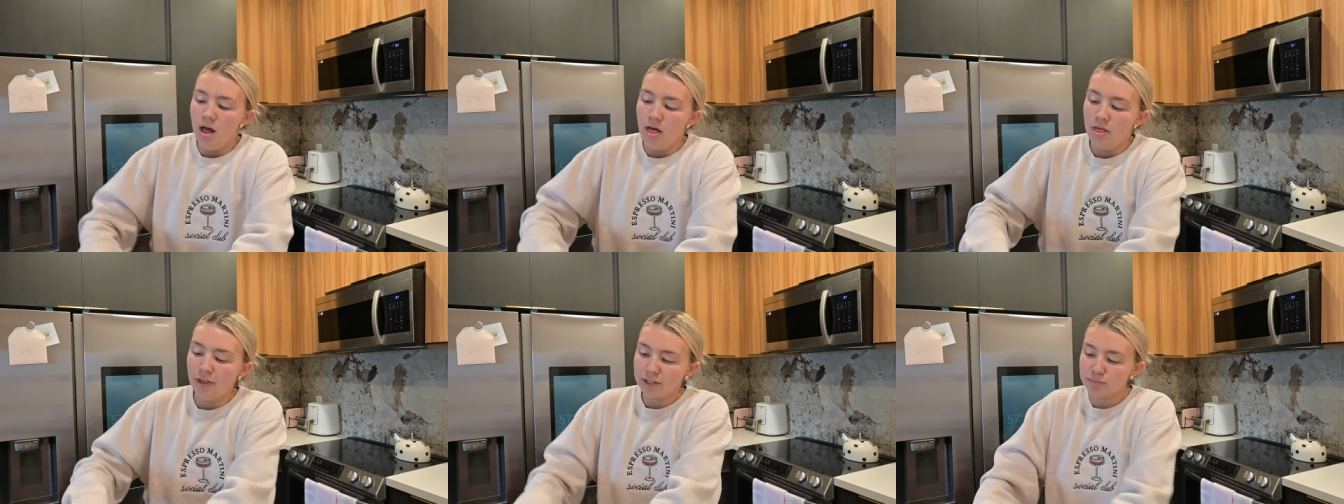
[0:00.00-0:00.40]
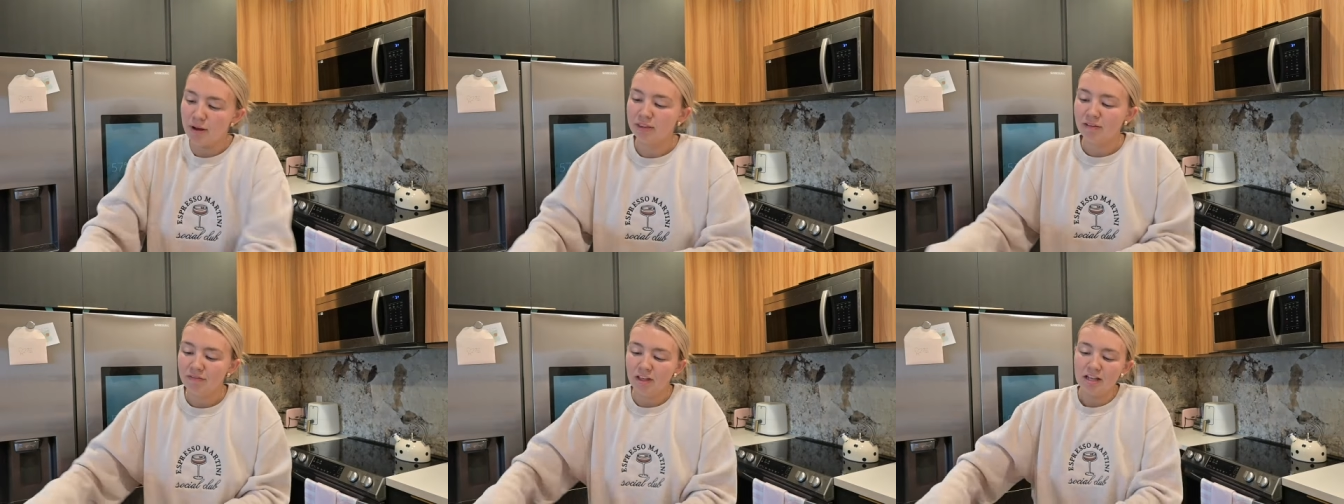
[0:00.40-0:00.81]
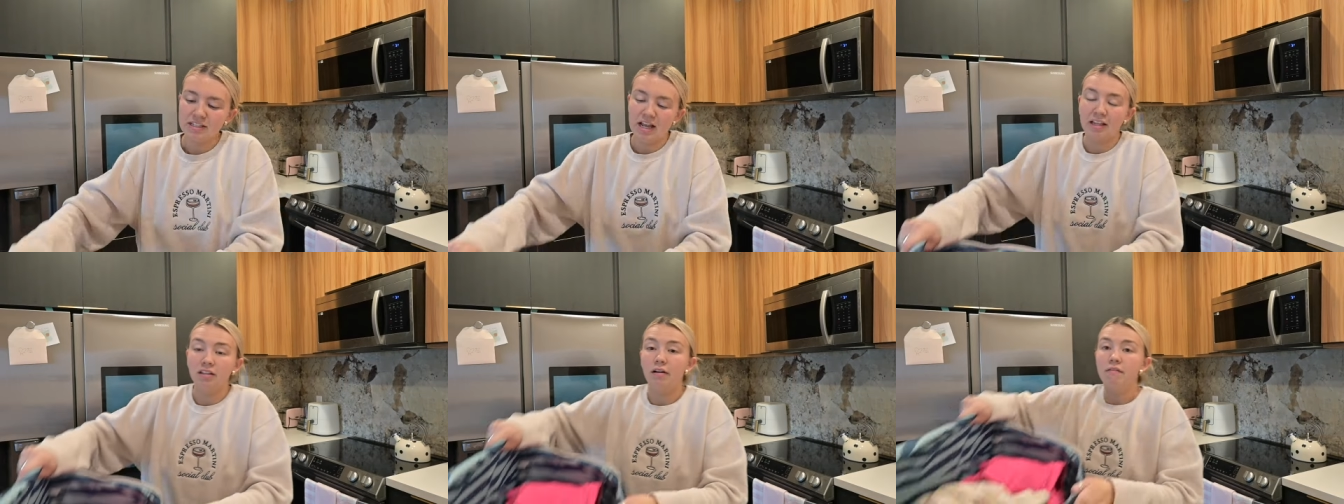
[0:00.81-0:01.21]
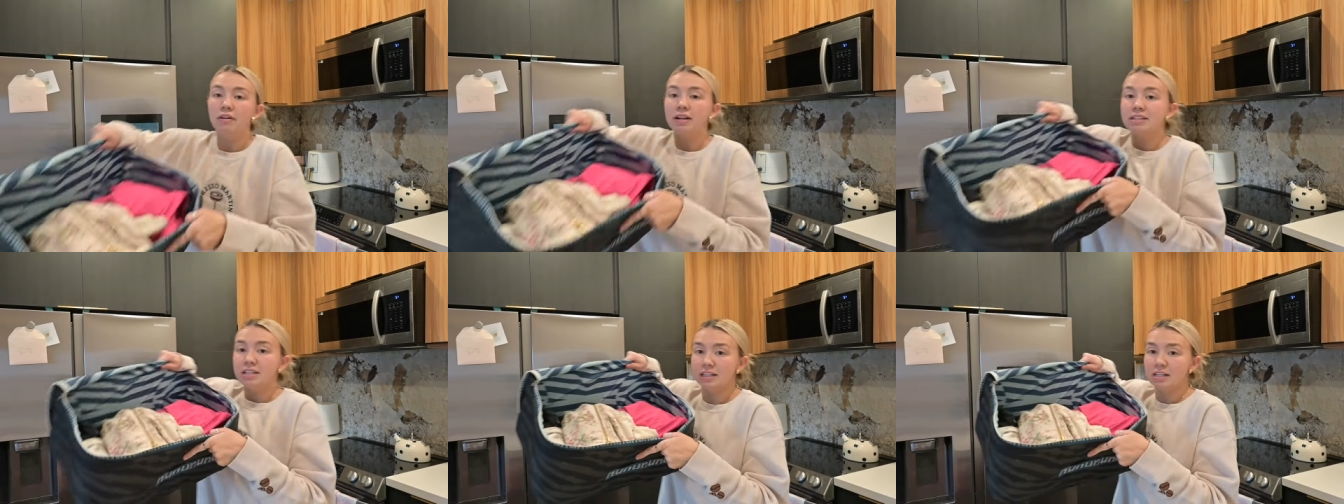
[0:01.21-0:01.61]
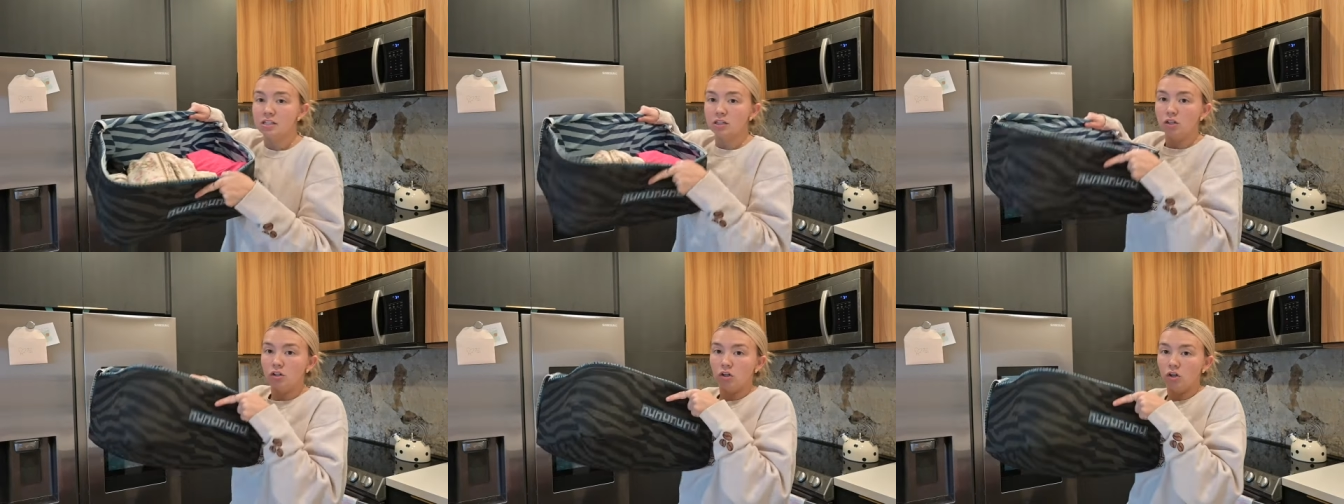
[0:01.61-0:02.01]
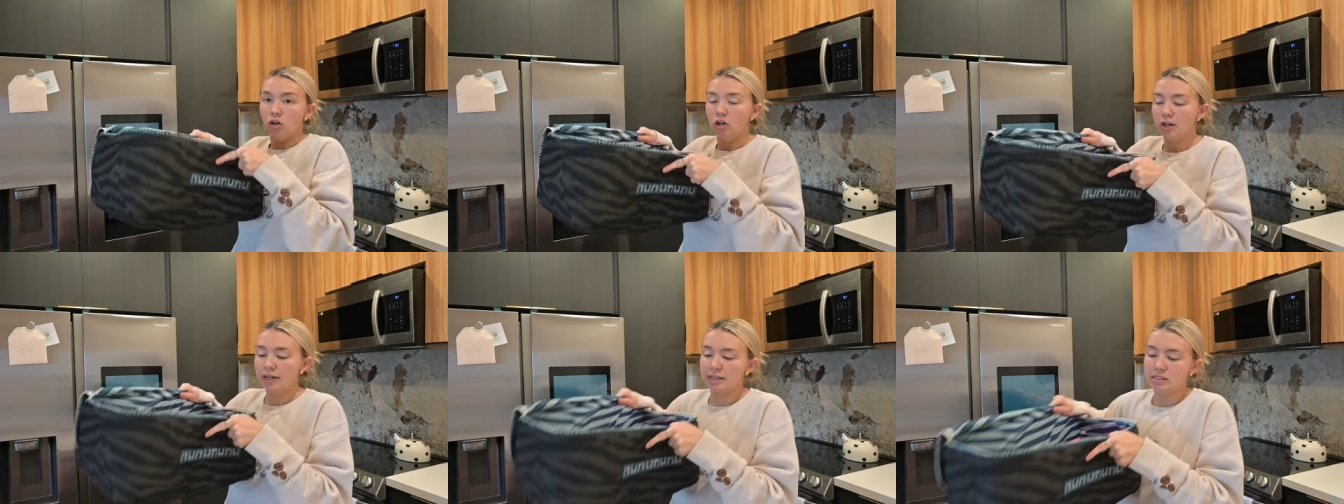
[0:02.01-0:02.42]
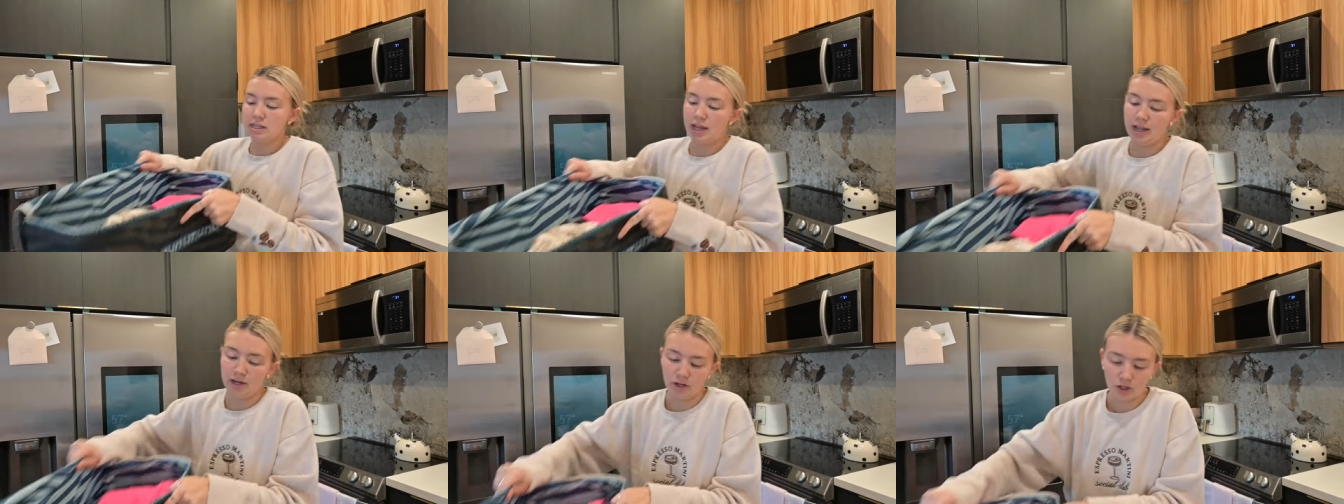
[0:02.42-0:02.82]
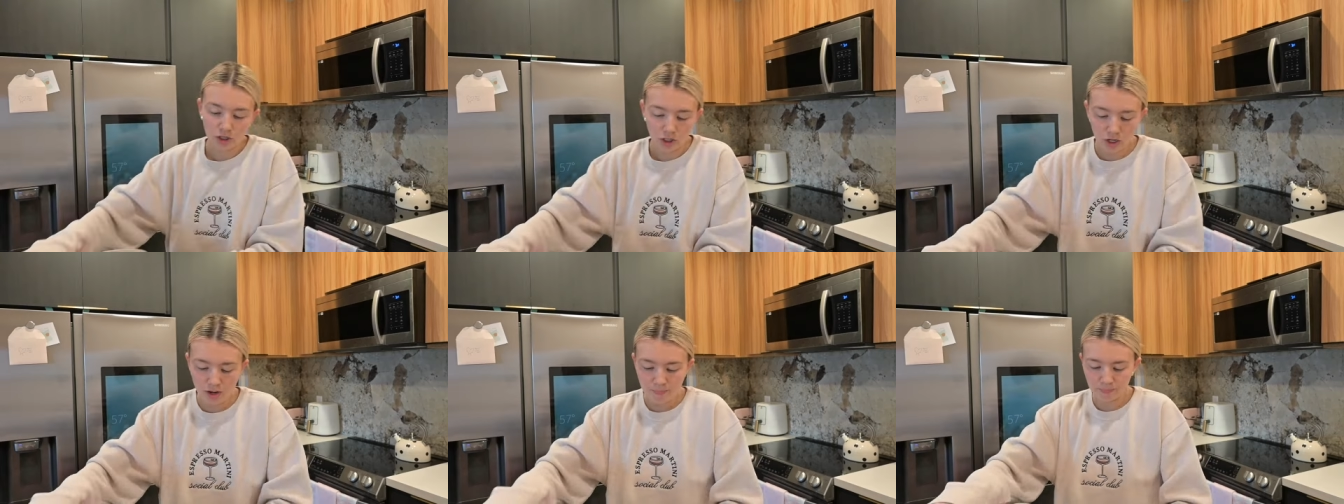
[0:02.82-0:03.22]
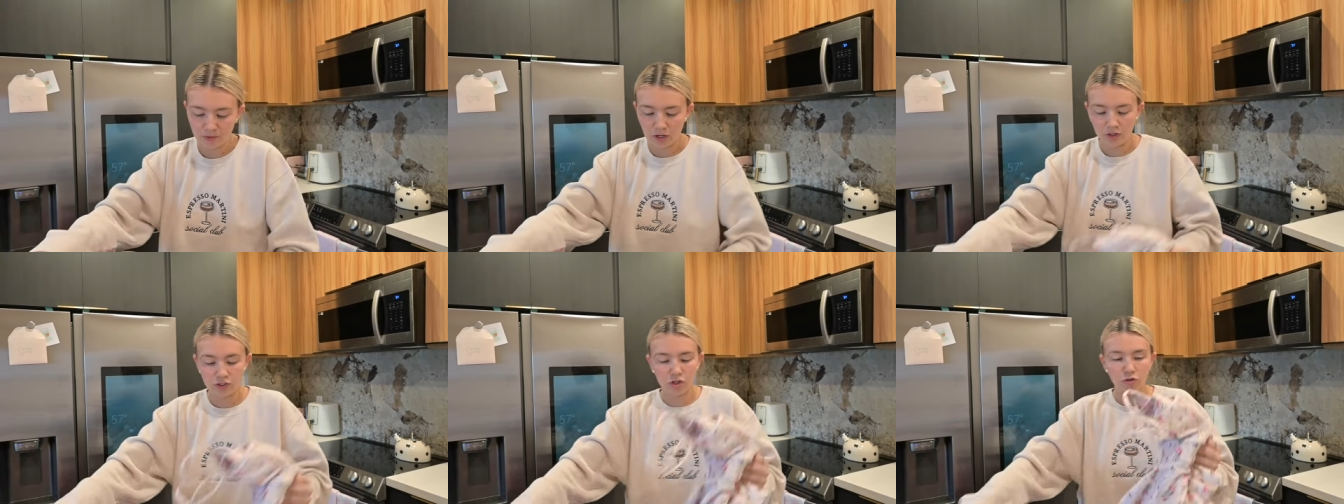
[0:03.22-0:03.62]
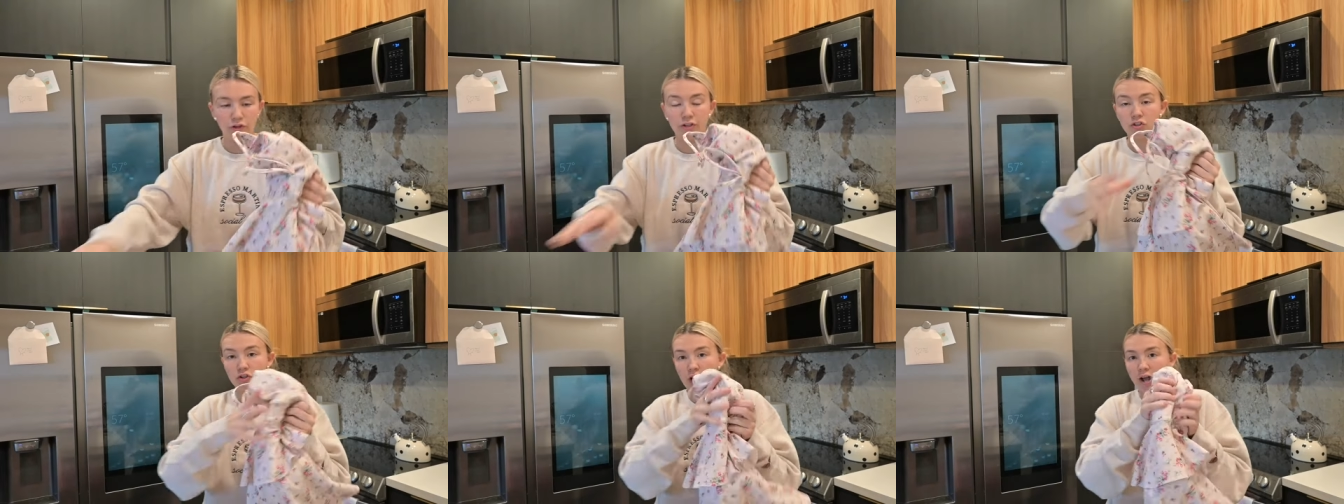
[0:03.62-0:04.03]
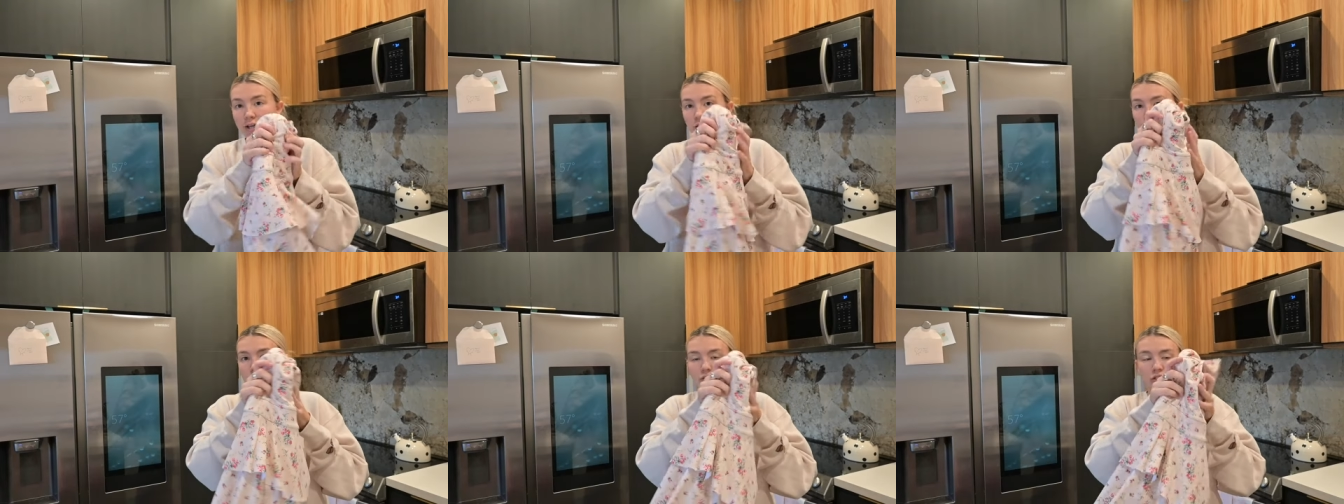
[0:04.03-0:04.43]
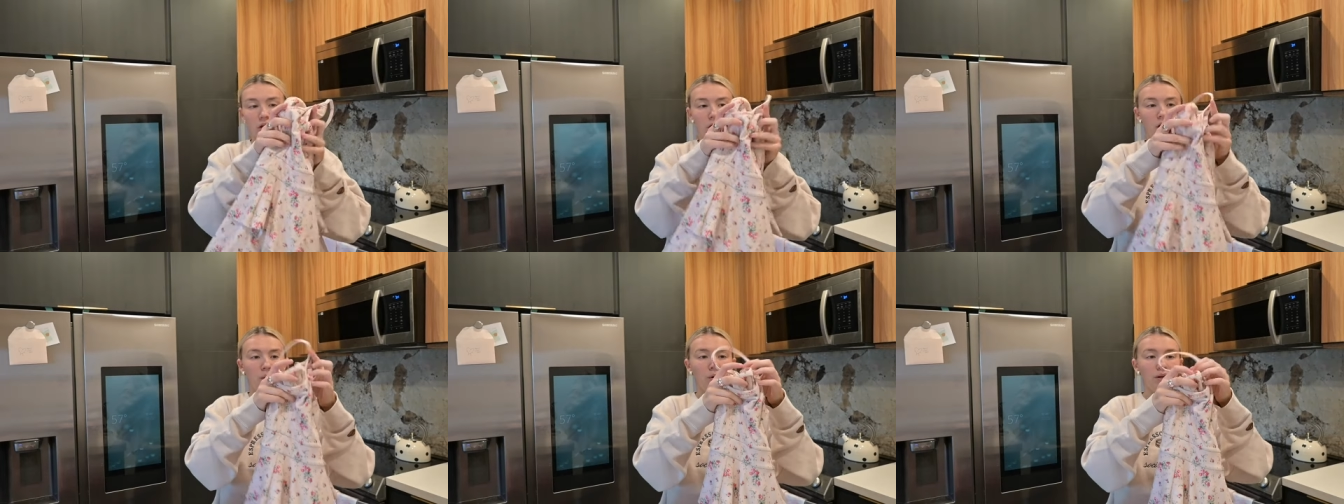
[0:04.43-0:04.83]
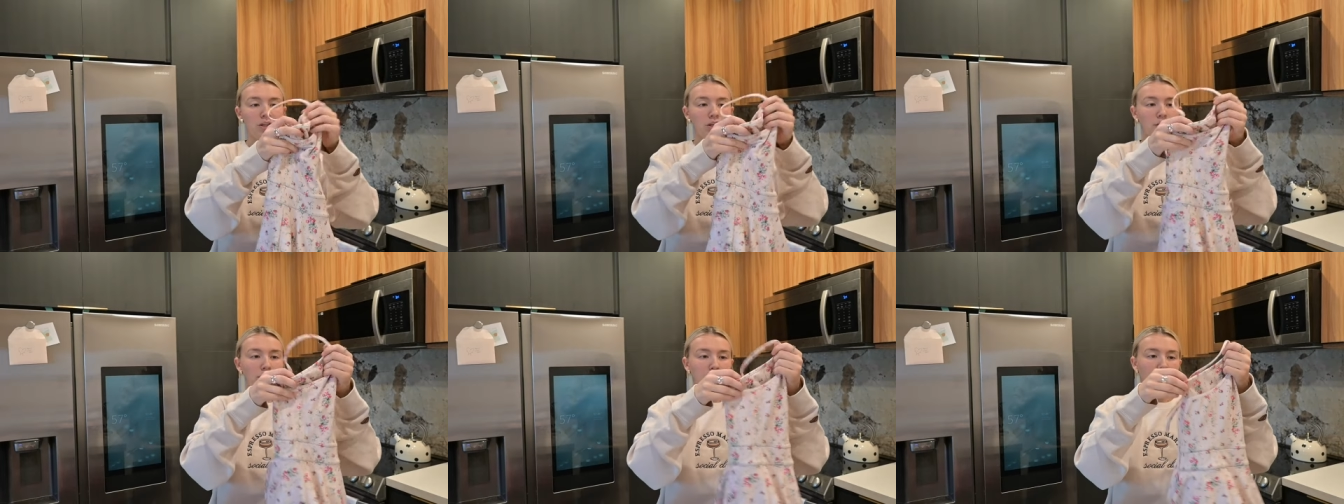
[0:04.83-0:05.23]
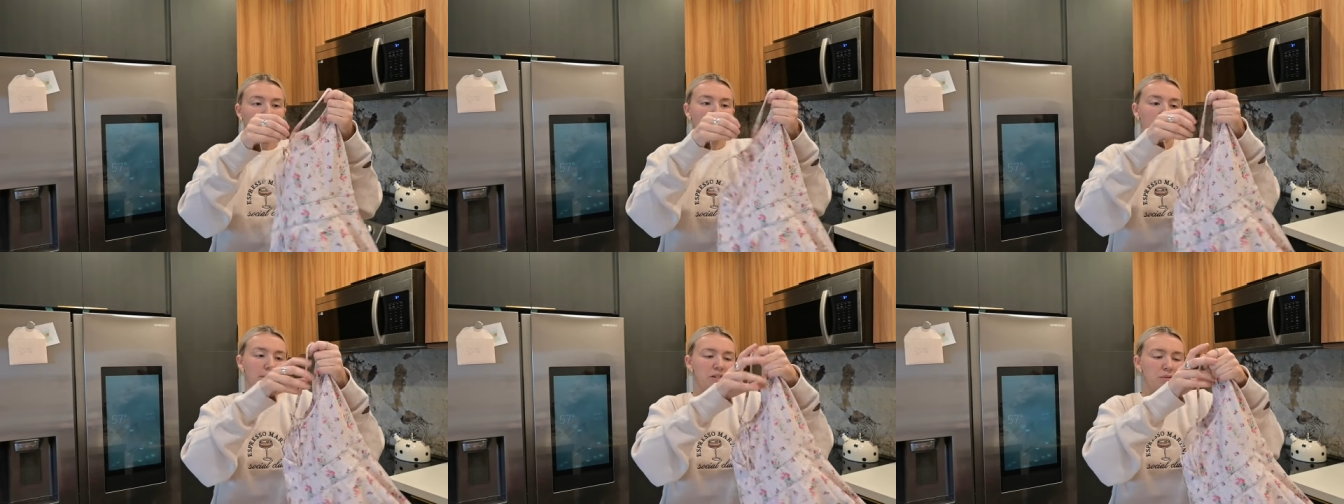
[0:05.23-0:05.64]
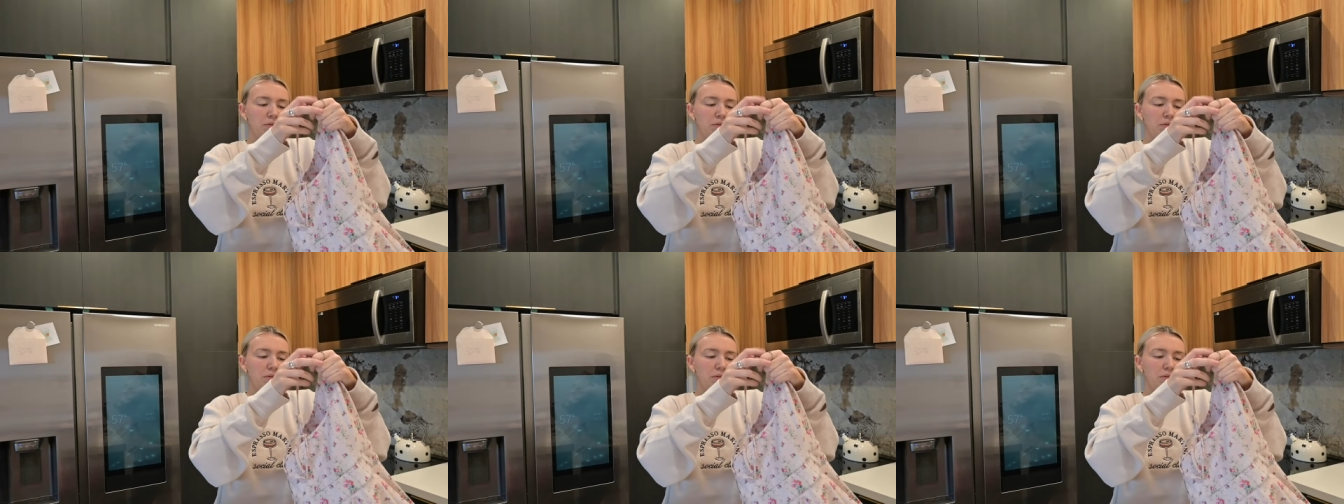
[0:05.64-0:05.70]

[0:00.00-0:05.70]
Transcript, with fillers: this month of this. I love that it's in this little container. Also, this dress was so cute at the moment. I wish I